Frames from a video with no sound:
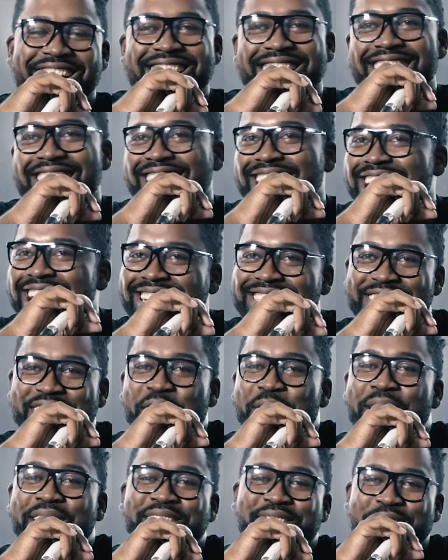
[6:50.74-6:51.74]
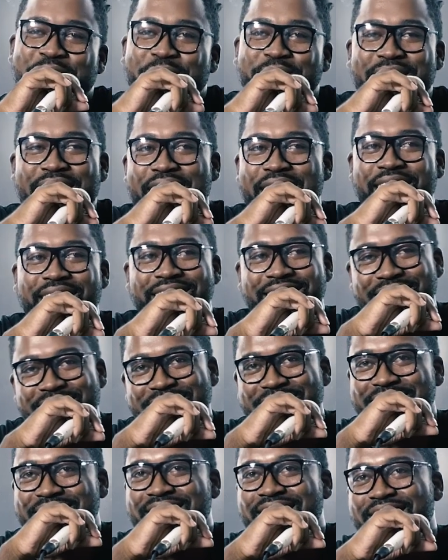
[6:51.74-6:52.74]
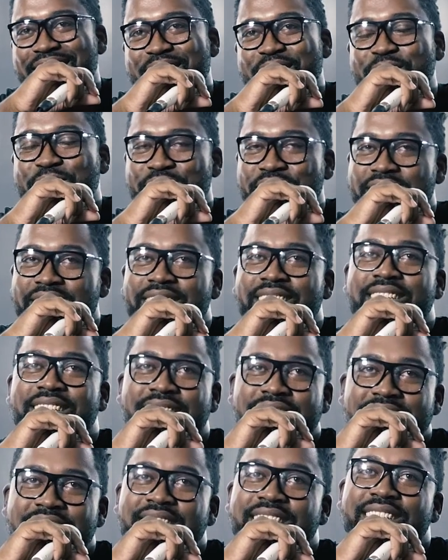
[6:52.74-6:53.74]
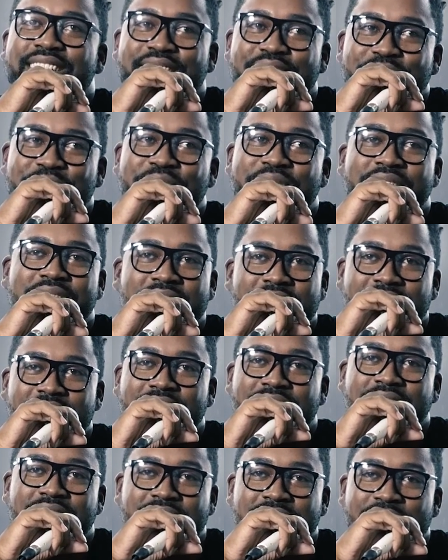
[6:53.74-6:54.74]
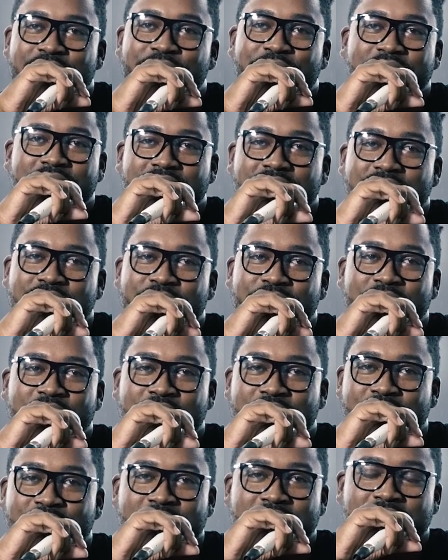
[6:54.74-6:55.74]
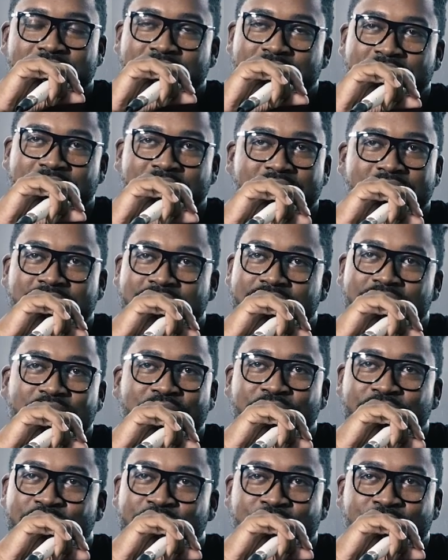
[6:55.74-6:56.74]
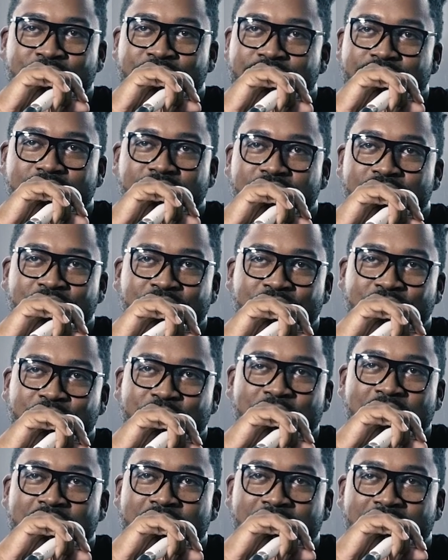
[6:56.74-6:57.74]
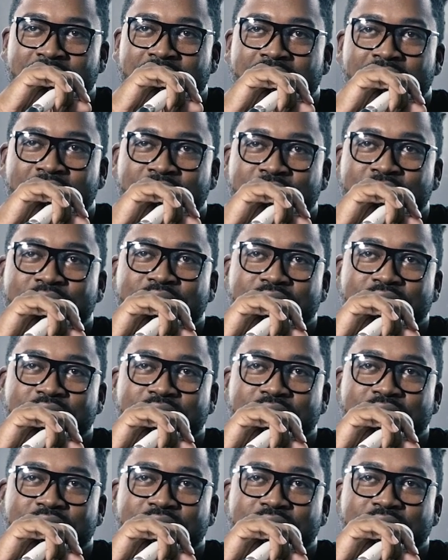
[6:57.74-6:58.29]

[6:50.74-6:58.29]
I jumped out, you know what I'm saying? But definitely this video shit is a whole new ball game.